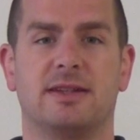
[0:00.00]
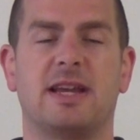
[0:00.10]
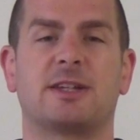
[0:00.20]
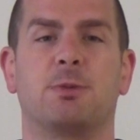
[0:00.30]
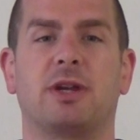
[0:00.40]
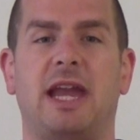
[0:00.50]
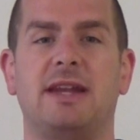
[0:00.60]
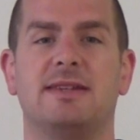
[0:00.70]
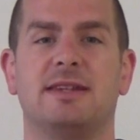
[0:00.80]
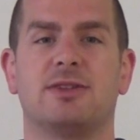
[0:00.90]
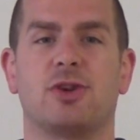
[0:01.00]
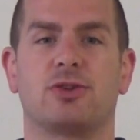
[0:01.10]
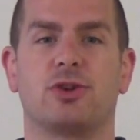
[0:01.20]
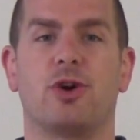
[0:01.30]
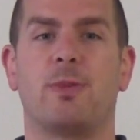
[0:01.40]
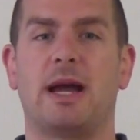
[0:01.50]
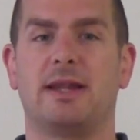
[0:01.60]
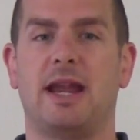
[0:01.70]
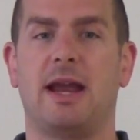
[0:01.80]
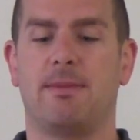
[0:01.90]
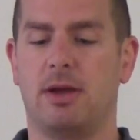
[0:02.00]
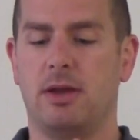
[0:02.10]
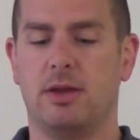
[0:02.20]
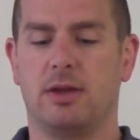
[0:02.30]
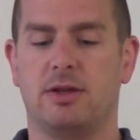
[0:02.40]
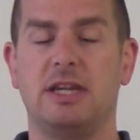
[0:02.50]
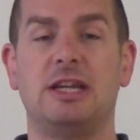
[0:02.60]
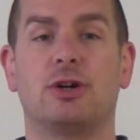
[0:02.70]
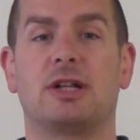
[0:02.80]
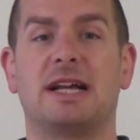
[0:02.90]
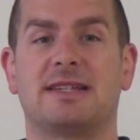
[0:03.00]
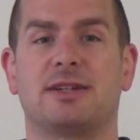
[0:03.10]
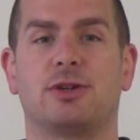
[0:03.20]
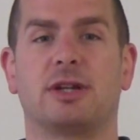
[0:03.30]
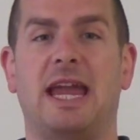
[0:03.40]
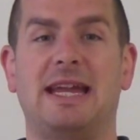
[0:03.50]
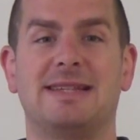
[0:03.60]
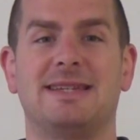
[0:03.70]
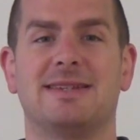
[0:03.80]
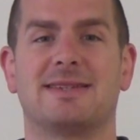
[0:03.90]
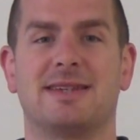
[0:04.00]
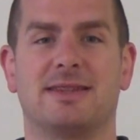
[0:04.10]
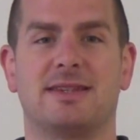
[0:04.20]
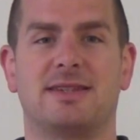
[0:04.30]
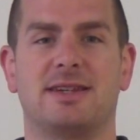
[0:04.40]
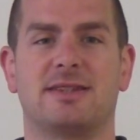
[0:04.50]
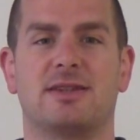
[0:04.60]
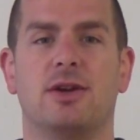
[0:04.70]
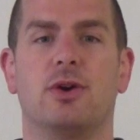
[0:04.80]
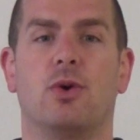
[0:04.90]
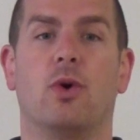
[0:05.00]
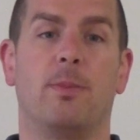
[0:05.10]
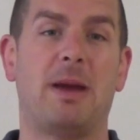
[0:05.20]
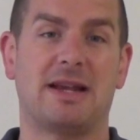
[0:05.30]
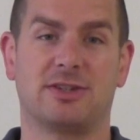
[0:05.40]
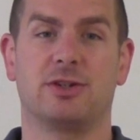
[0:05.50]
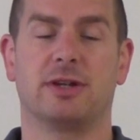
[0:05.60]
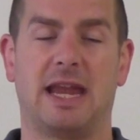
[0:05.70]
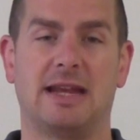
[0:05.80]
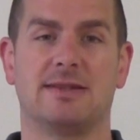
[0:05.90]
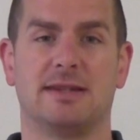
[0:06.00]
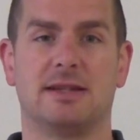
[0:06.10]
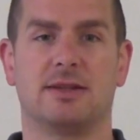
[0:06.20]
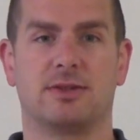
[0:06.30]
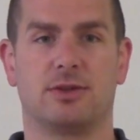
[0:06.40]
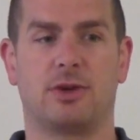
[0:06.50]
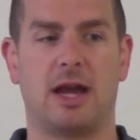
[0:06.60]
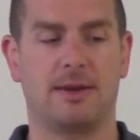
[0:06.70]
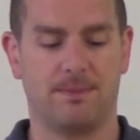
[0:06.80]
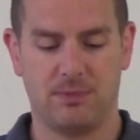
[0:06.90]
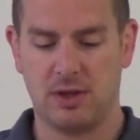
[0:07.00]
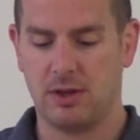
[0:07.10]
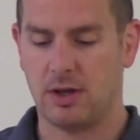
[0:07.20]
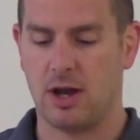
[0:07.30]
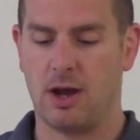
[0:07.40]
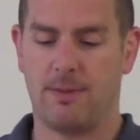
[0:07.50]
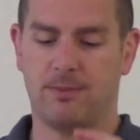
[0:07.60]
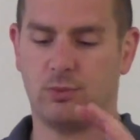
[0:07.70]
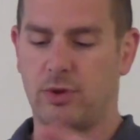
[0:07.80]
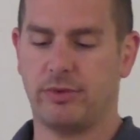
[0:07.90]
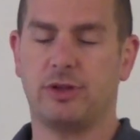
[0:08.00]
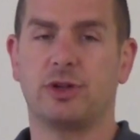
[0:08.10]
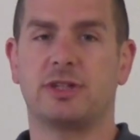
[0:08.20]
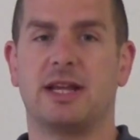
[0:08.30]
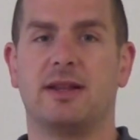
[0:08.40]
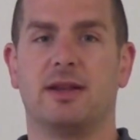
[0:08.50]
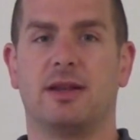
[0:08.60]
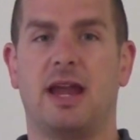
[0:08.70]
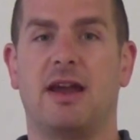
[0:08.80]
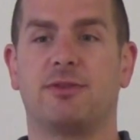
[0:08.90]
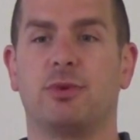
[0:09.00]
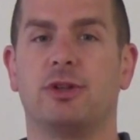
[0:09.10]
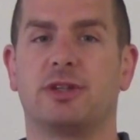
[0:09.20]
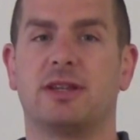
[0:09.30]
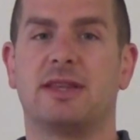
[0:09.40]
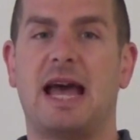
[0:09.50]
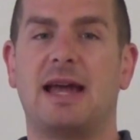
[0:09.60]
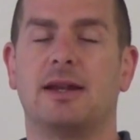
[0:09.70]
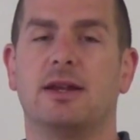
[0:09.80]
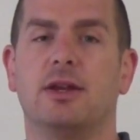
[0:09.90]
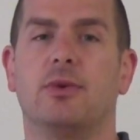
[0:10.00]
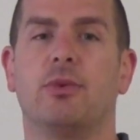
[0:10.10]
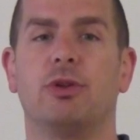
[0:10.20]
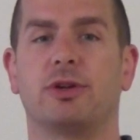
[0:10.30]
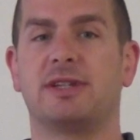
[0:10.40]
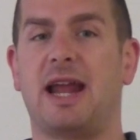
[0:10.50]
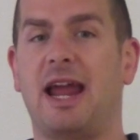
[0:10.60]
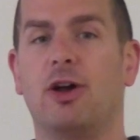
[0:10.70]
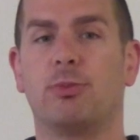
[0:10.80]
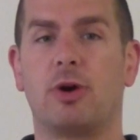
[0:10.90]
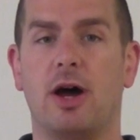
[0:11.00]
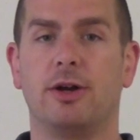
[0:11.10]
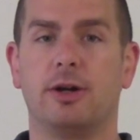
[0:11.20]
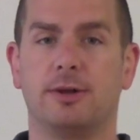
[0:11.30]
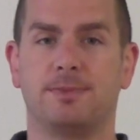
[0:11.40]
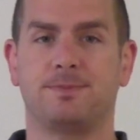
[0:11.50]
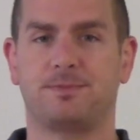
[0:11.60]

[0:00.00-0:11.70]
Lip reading: The textbook Keynesians also go by the name neoclassical Keynesian synthesis or bastard Keynesians. Okay? After we looked at that, we looked at Heilbronner,